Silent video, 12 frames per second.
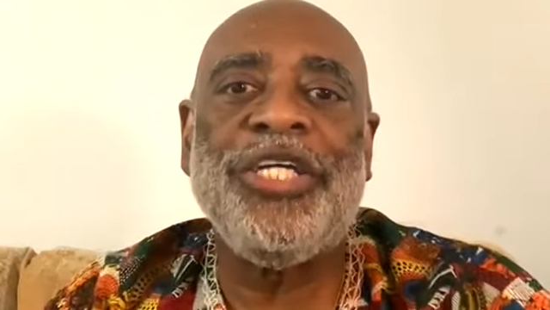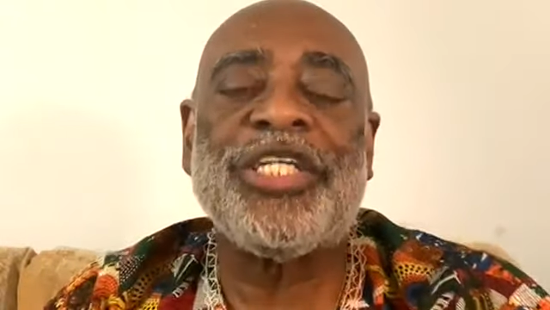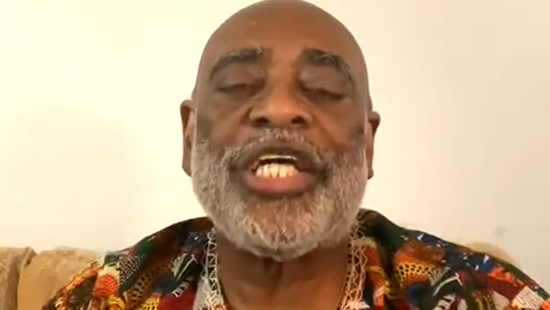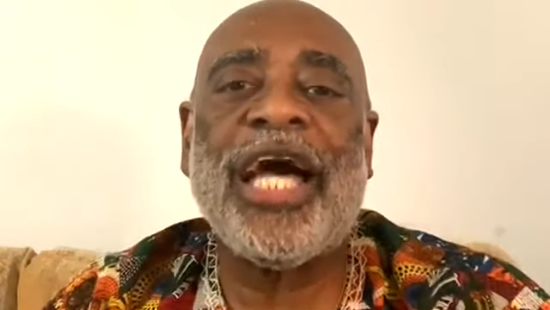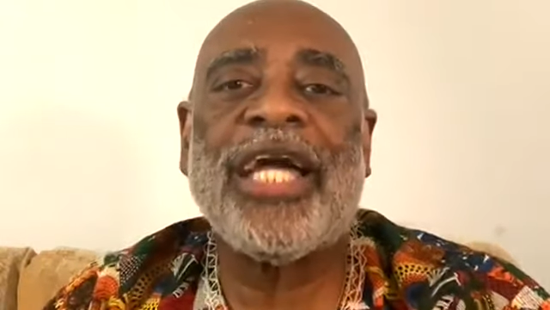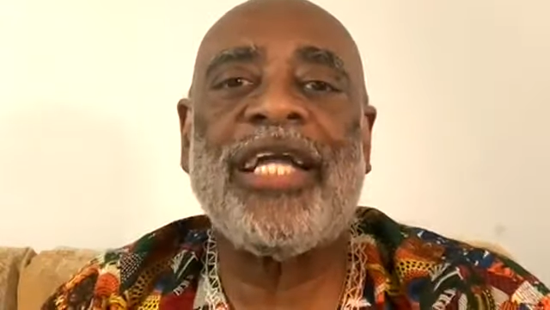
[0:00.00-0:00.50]

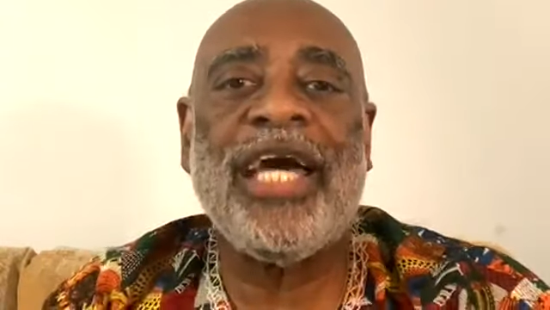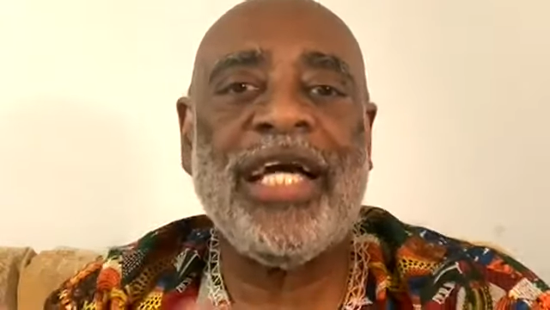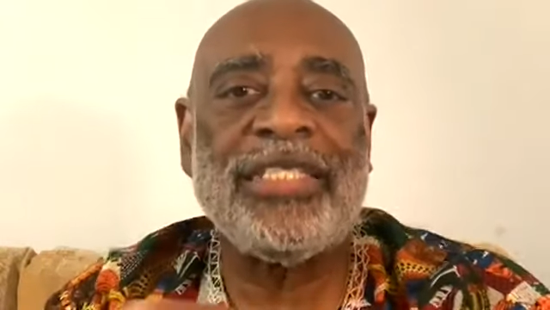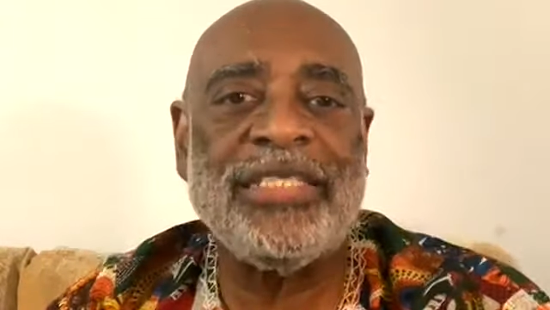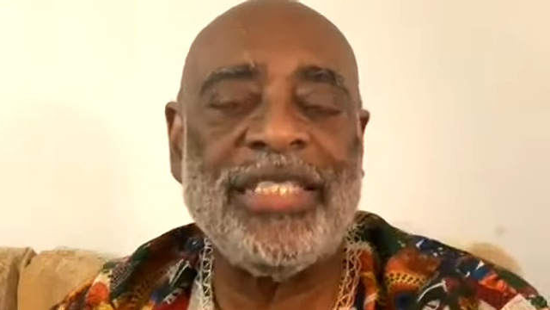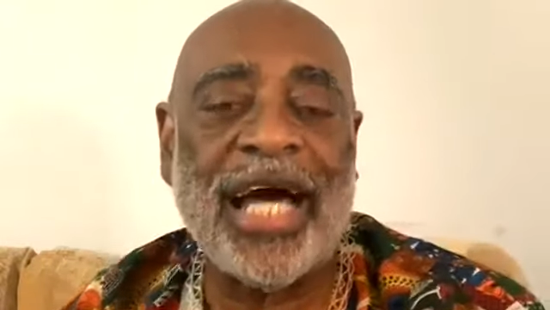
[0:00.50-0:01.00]
Just like
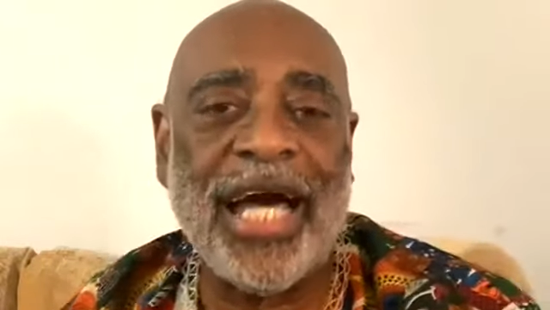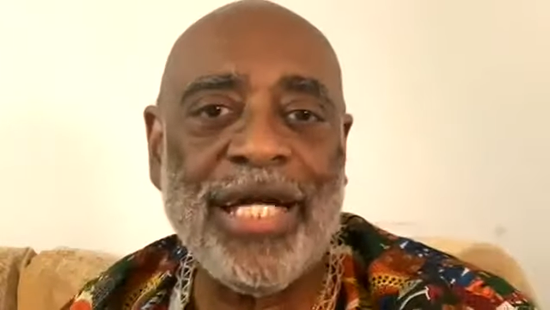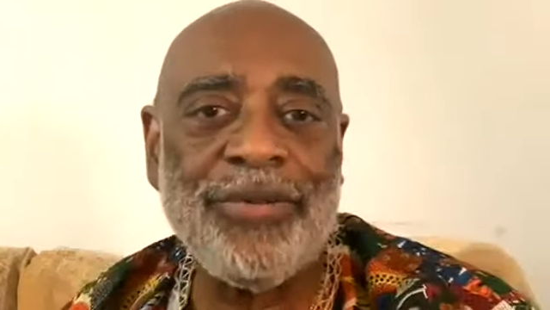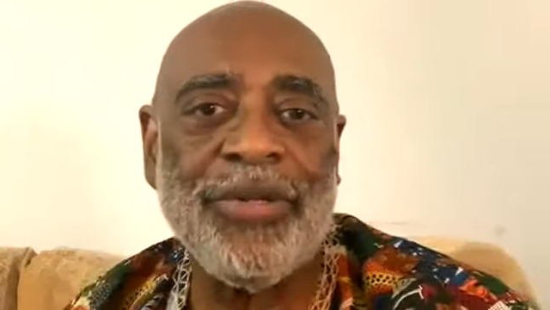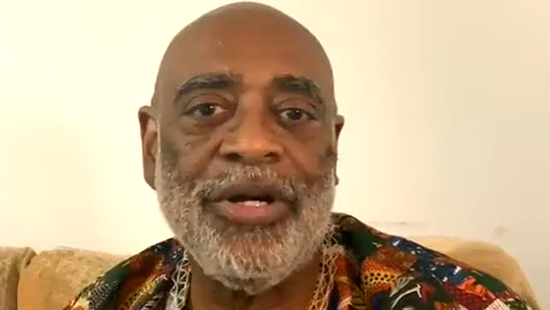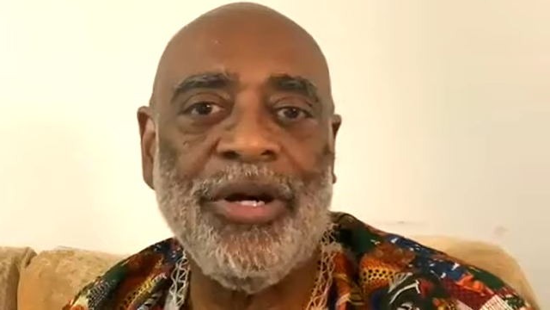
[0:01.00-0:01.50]
last
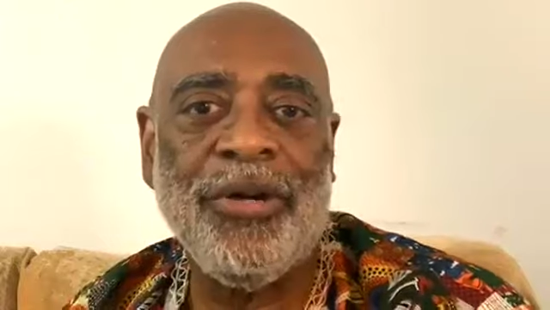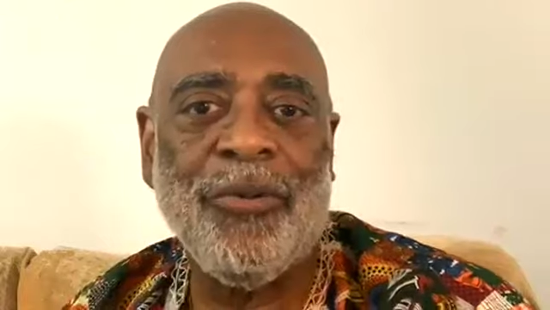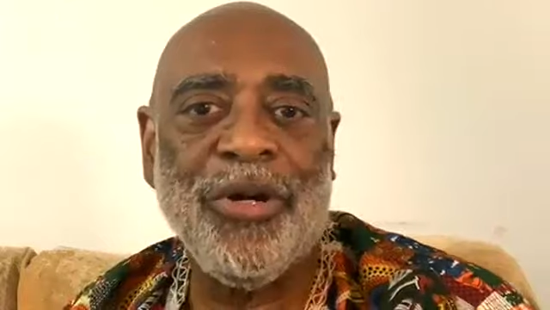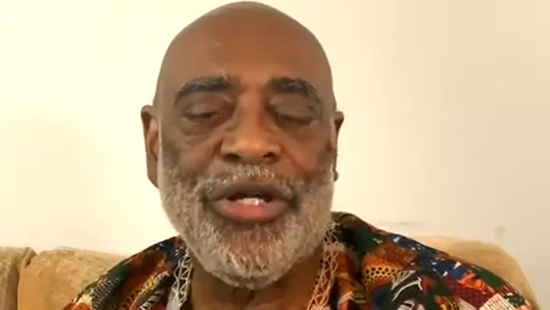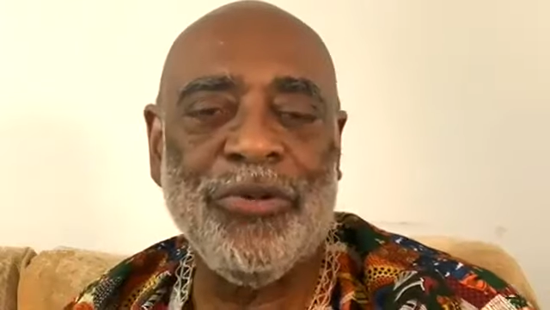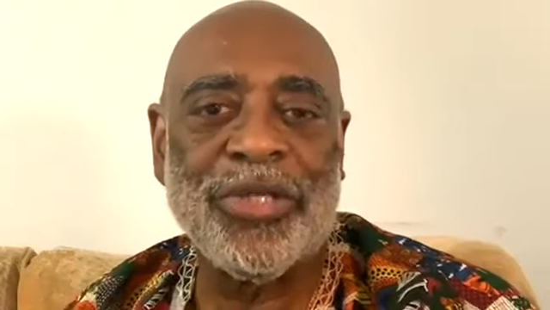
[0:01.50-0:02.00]
night
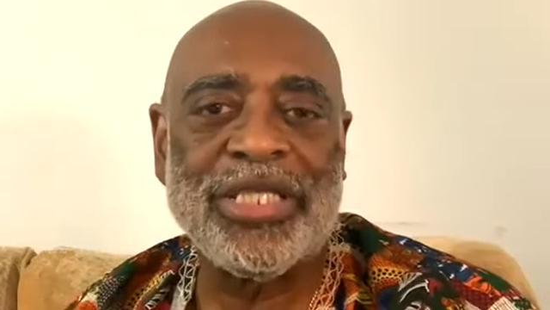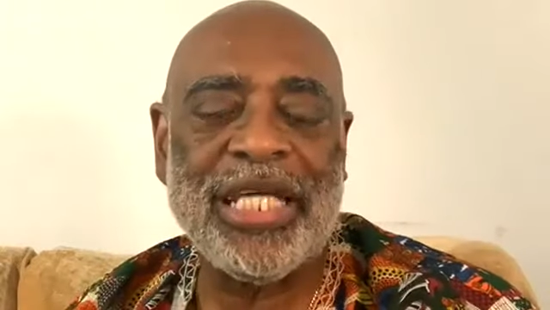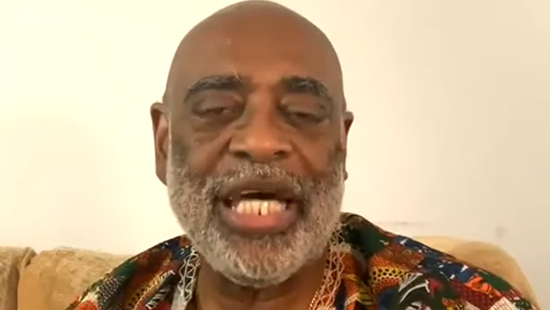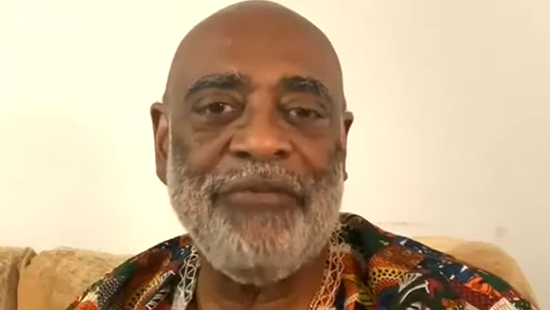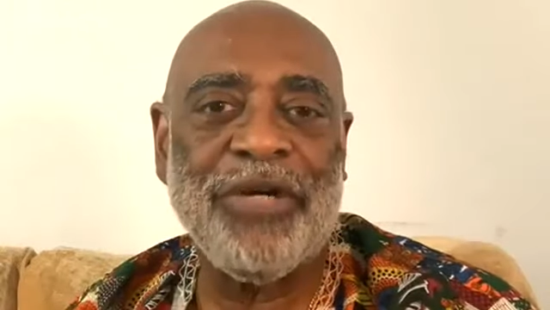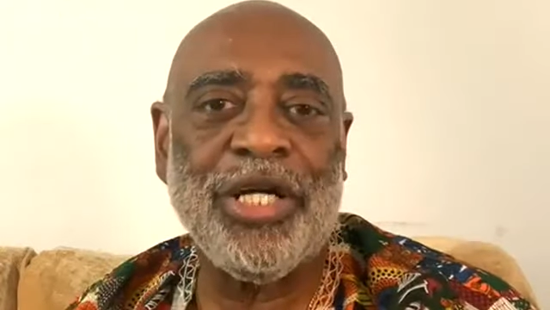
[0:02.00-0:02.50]
when you were
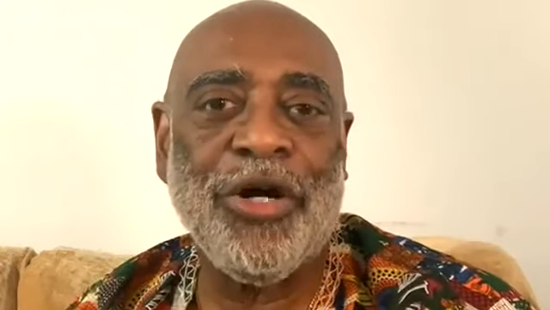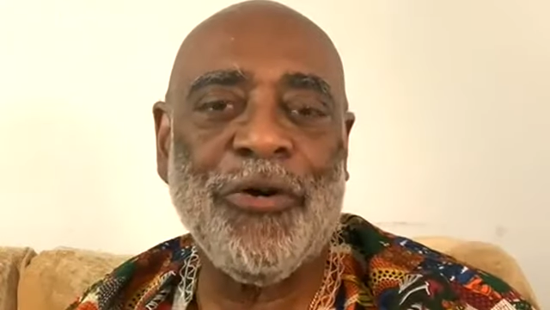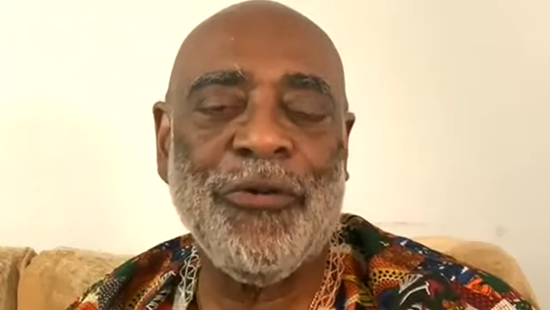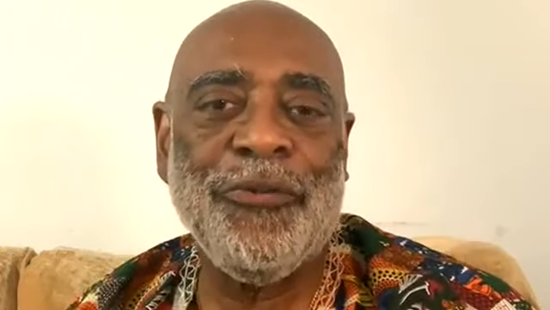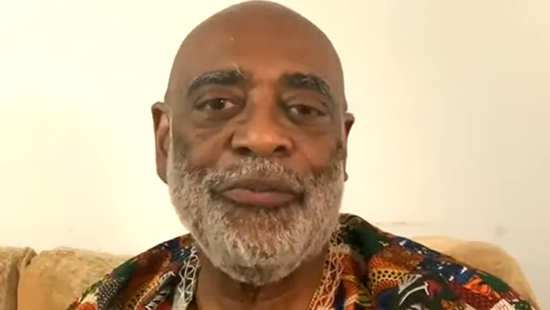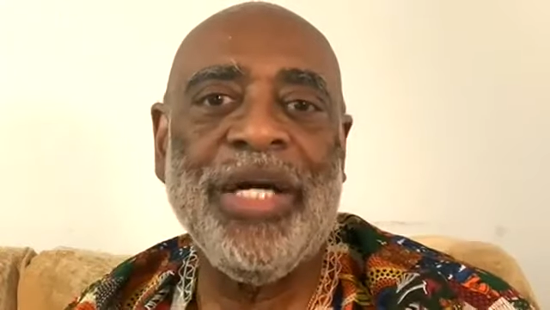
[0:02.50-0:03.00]
safe at
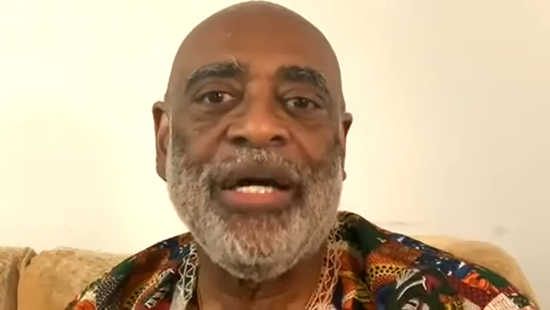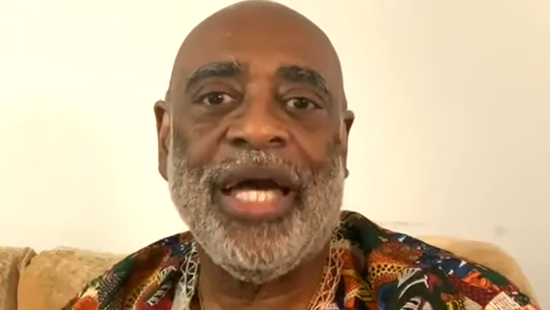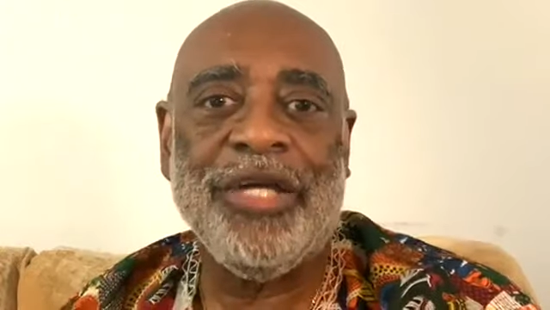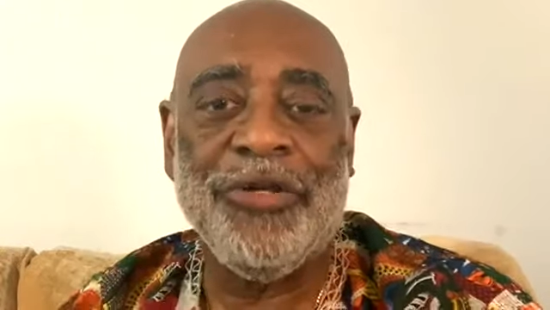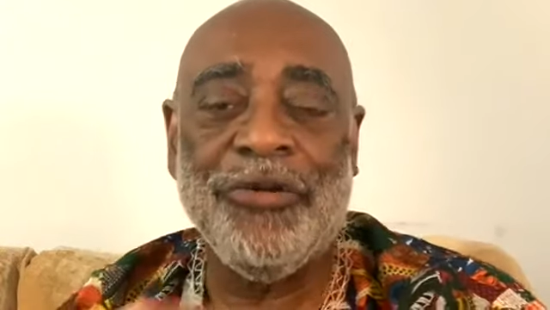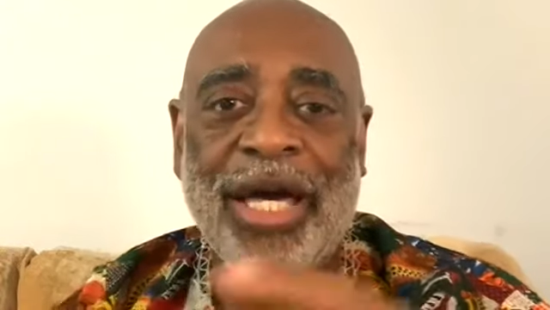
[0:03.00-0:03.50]
home
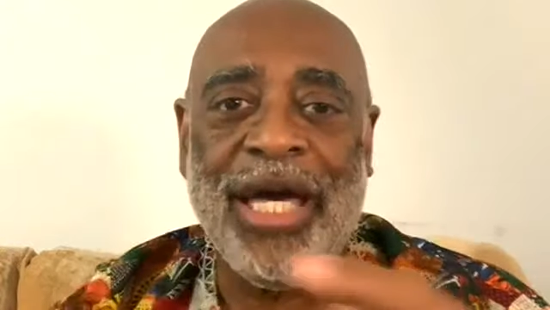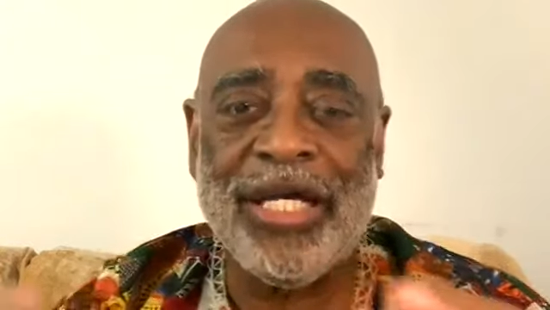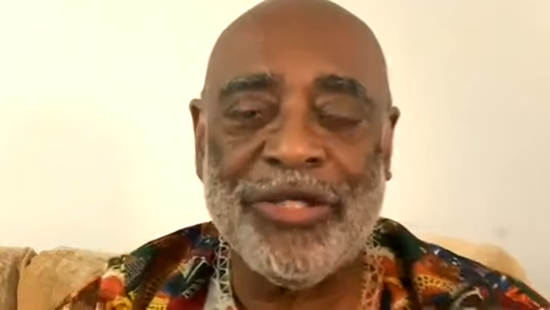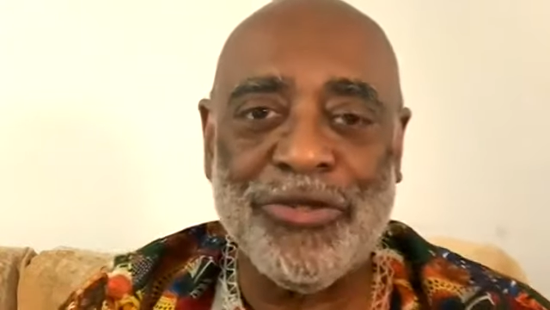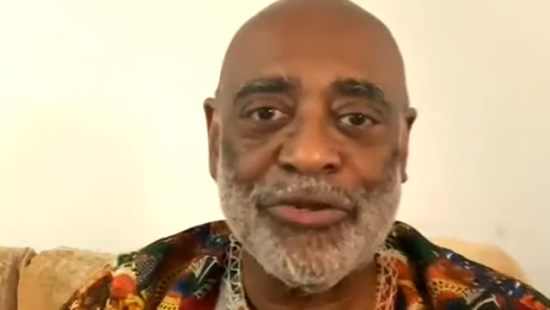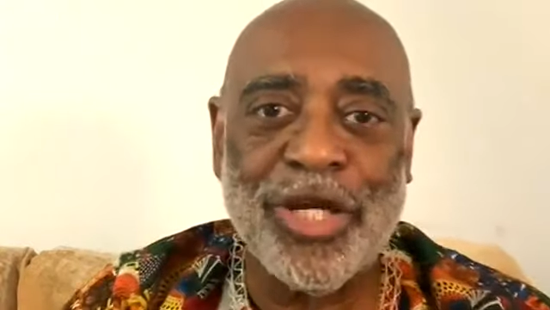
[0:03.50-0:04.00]
and you
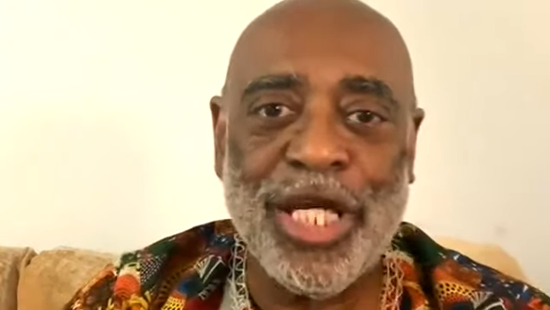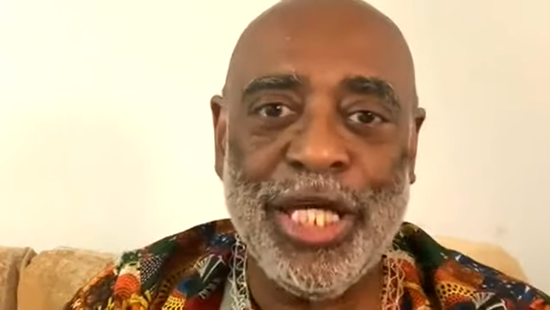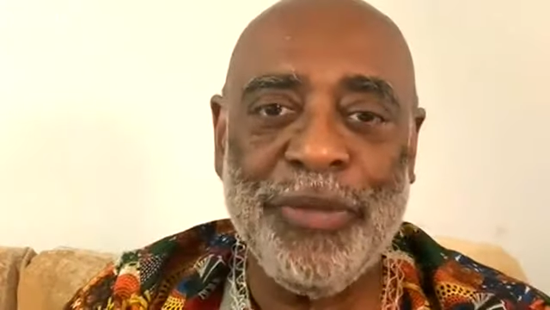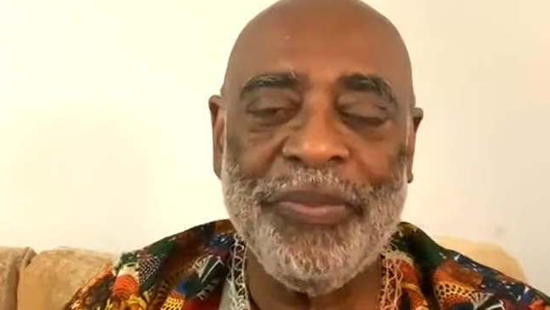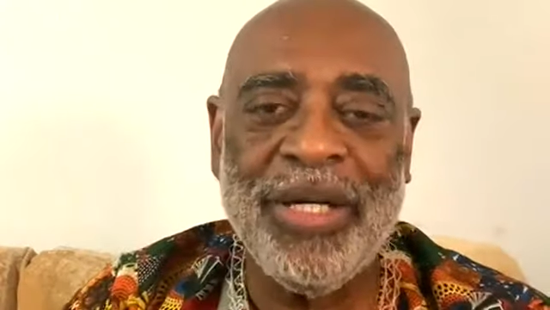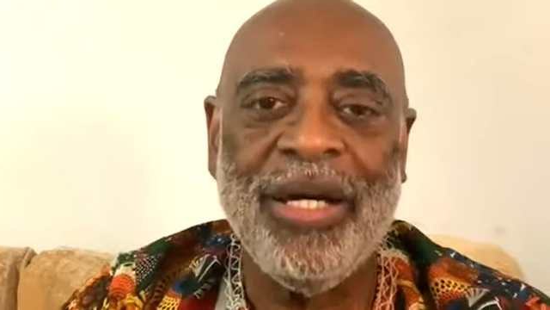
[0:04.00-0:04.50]
had a
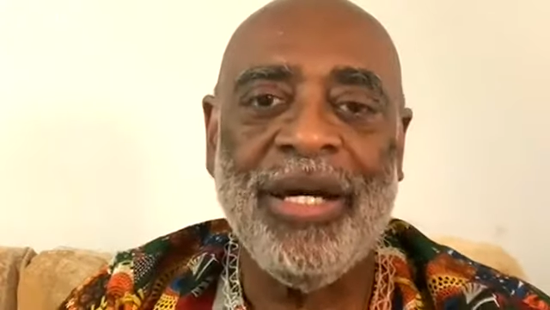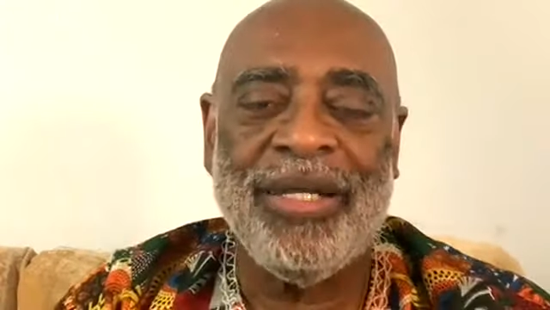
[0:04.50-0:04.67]
dream,